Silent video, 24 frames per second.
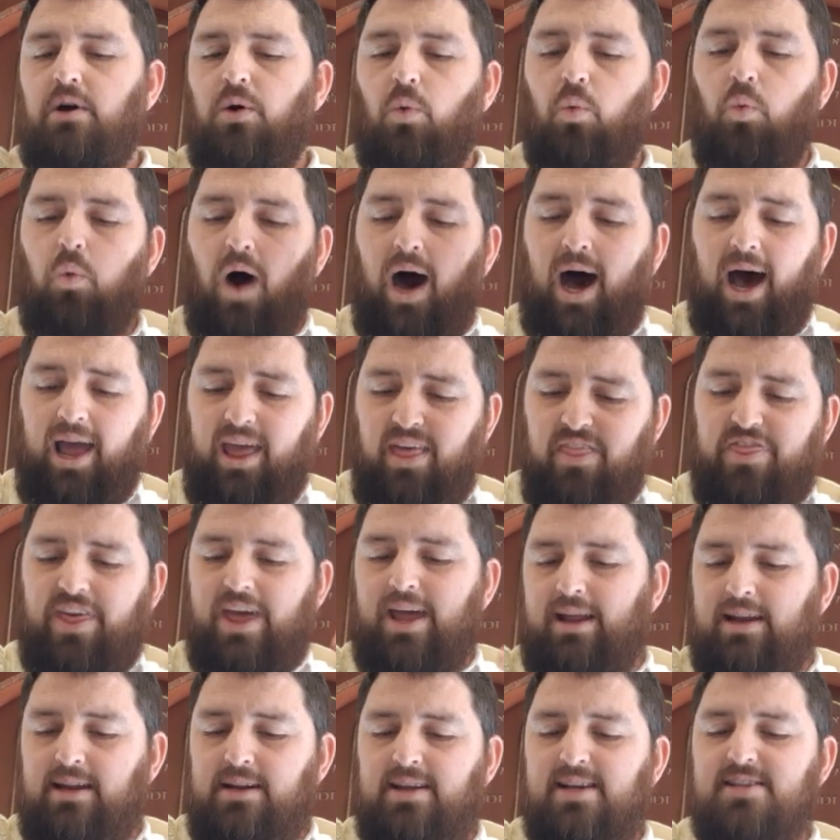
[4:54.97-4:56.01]
Why
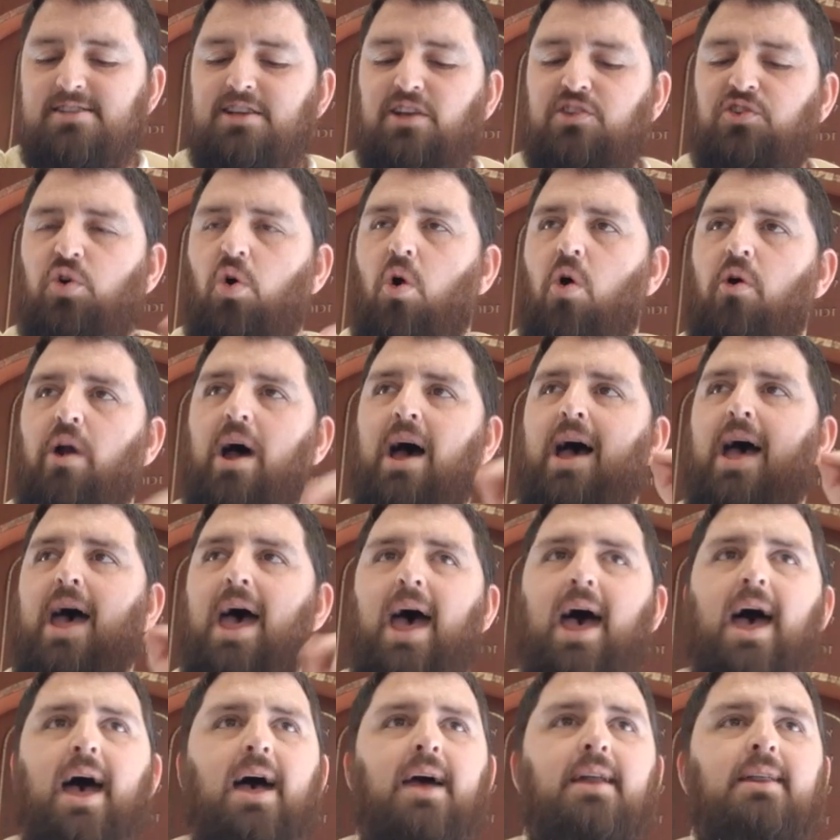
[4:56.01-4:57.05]
then does the Torah
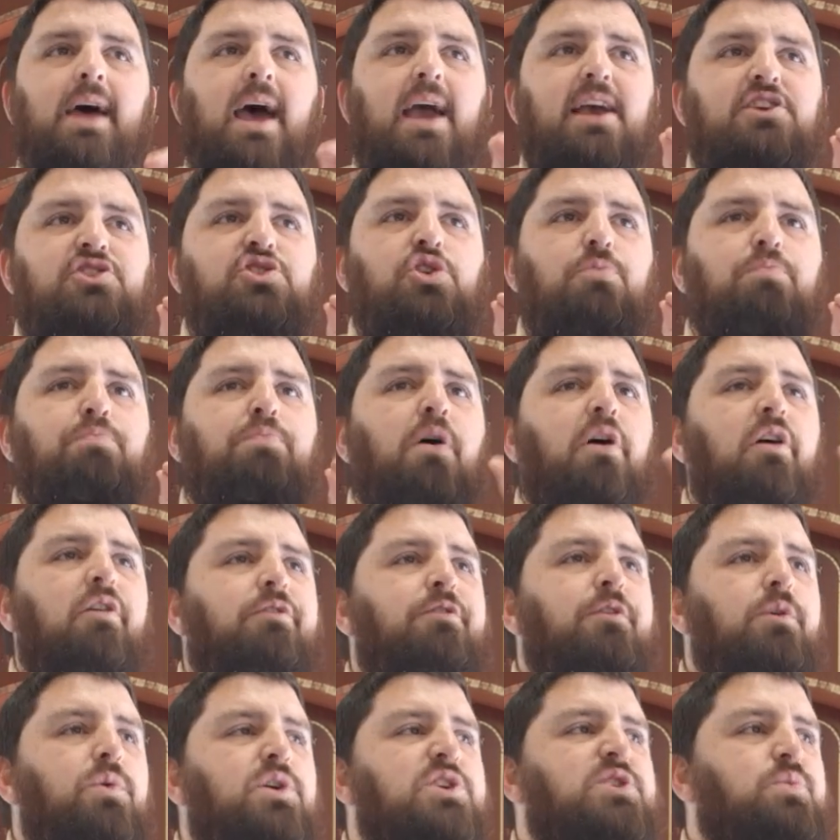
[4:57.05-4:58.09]
add a
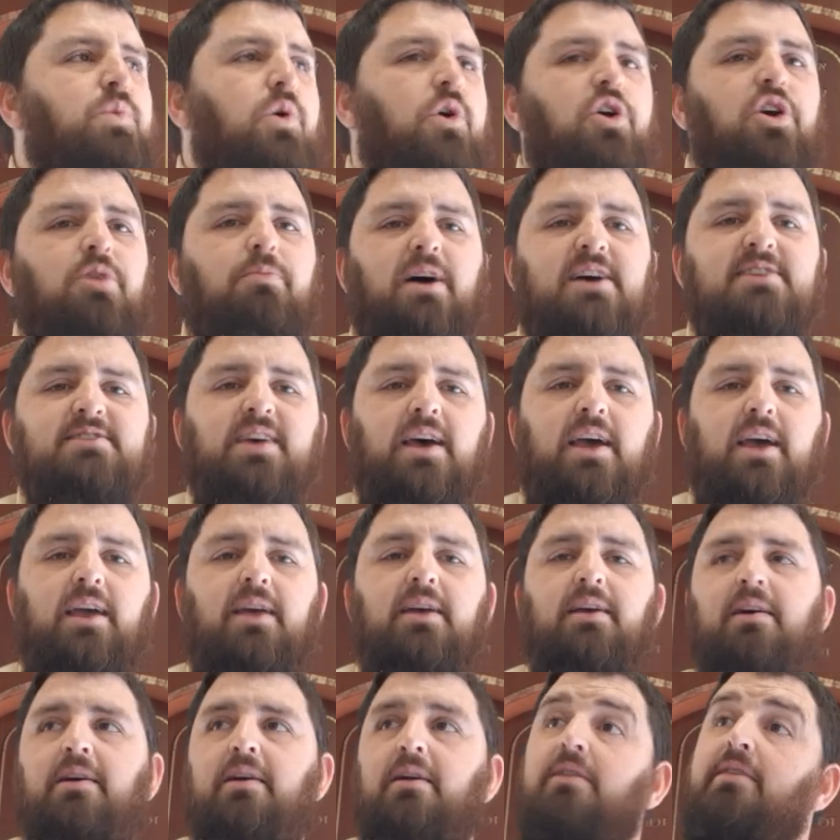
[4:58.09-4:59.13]
superfluous word by
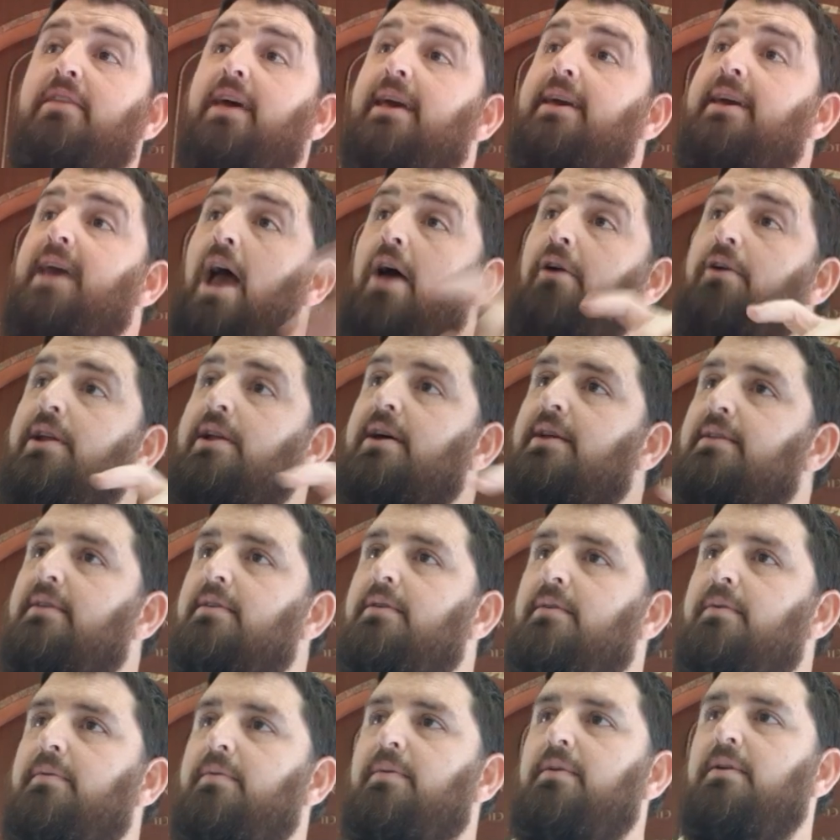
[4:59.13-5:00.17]
saying they carried it?
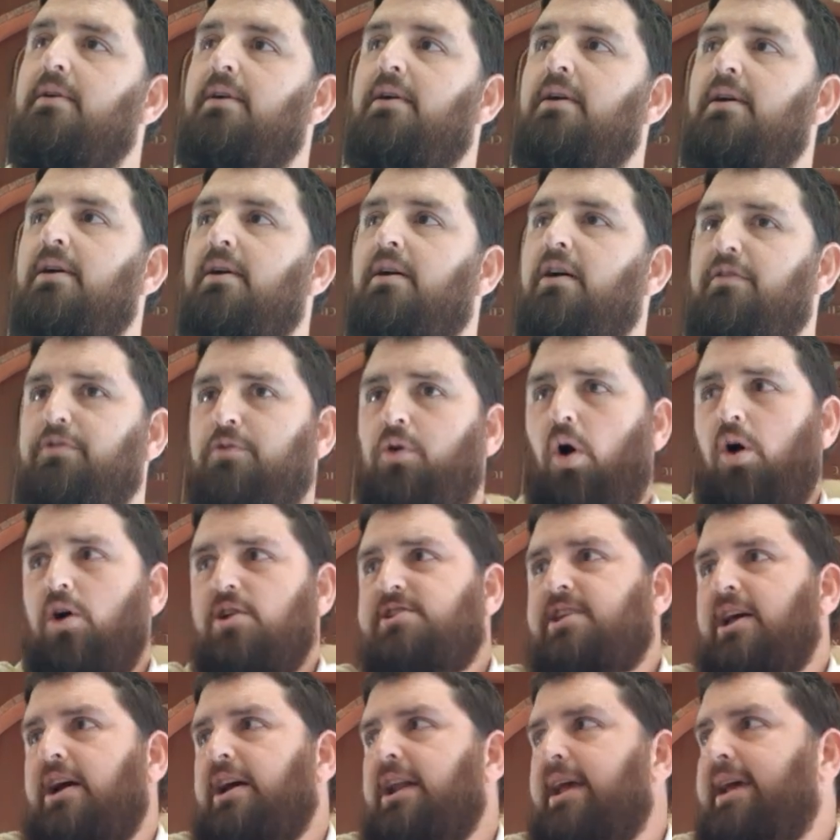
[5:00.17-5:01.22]
Of course,
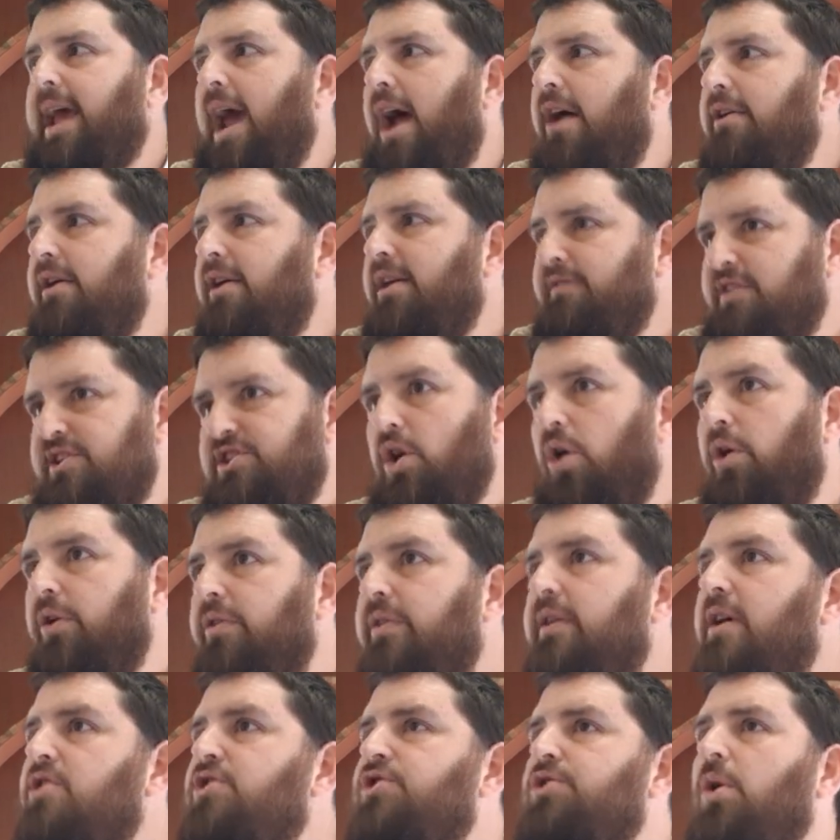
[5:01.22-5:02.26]
they're going to carry it if it's on
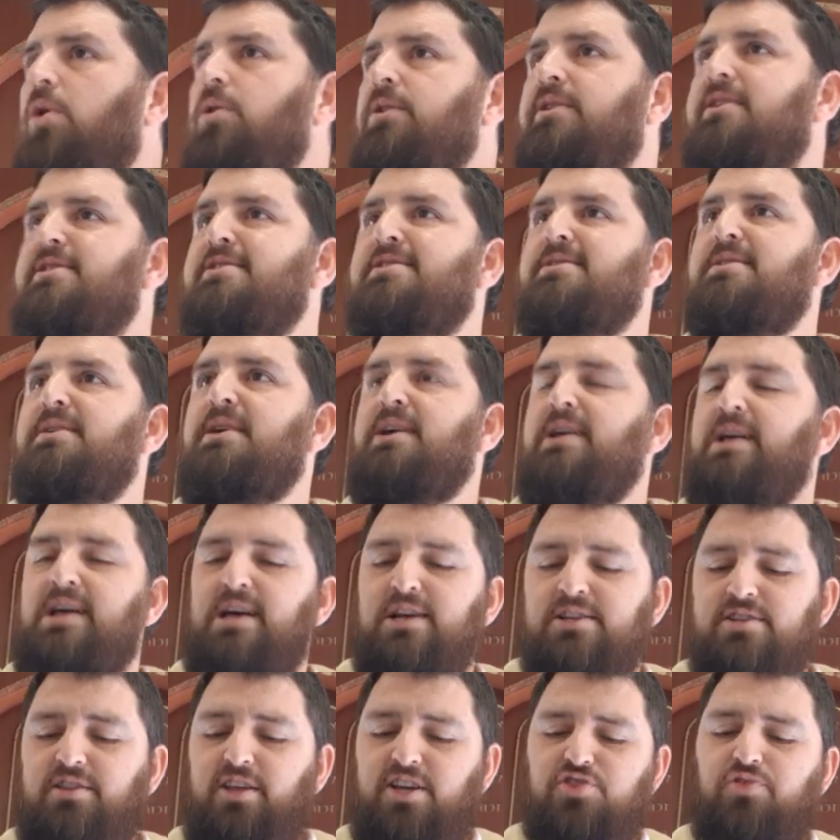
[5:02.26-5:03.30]
their shoulders.
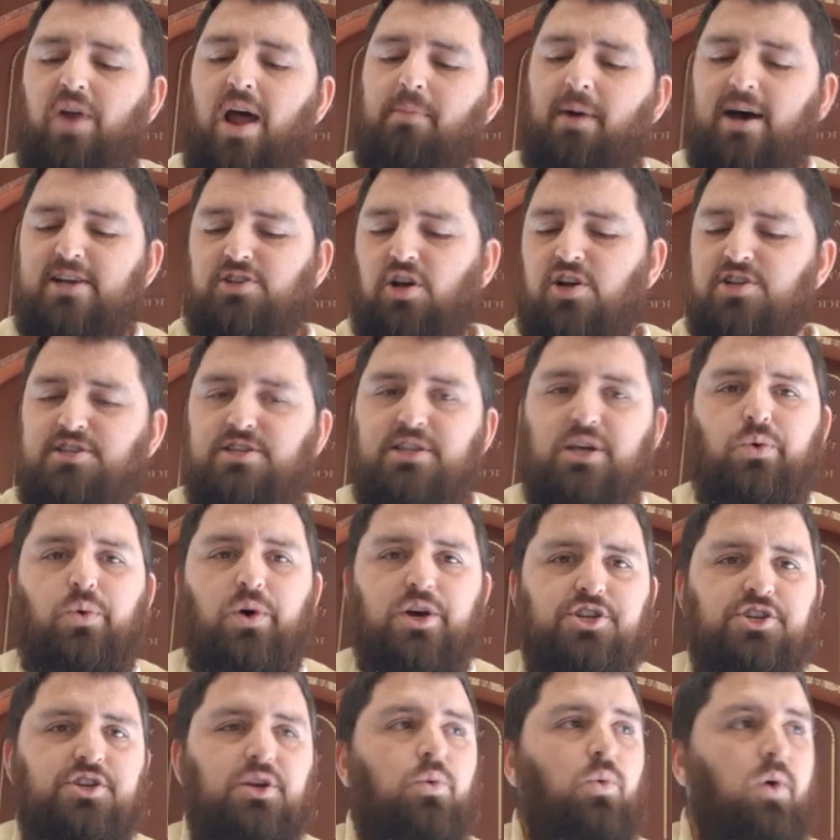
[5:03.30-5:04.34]
So, this rabbi is asking the
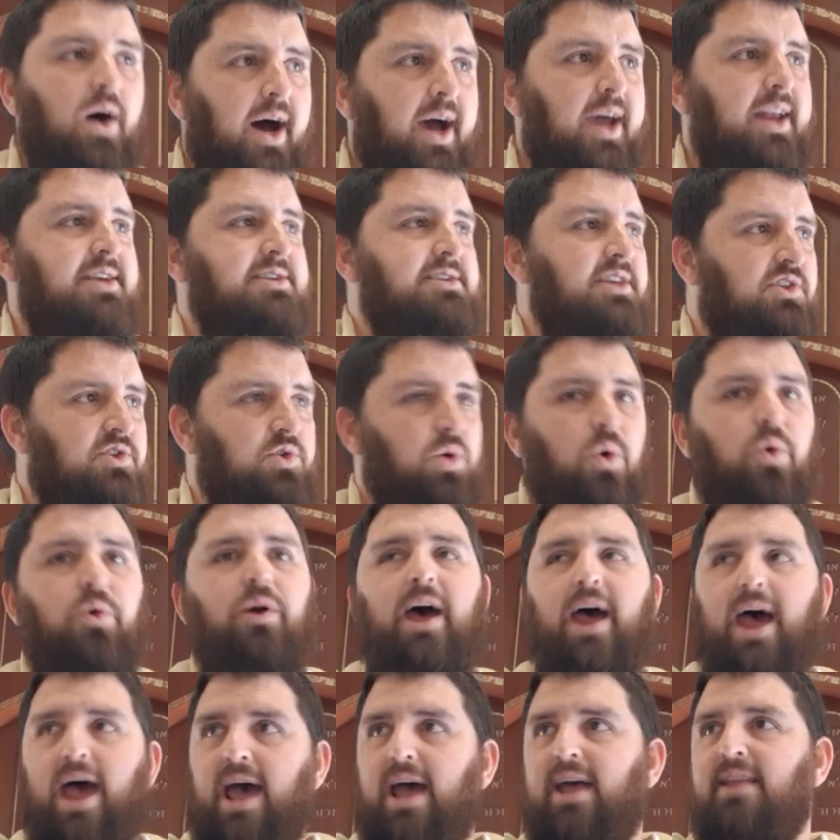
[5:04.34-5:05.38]
question why does the Torah
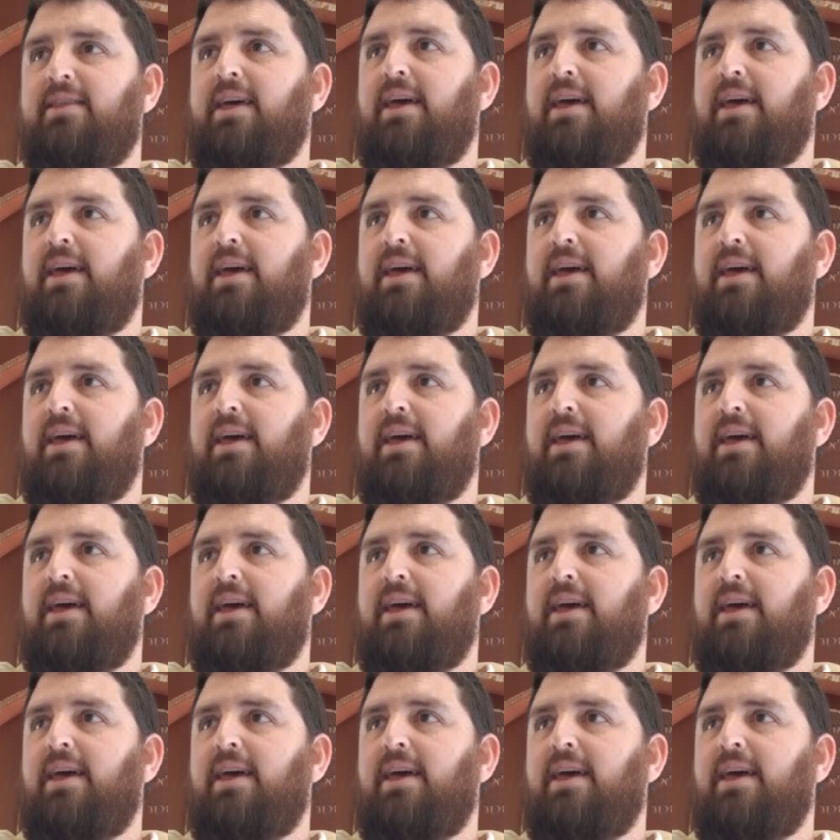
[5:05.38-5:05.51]
add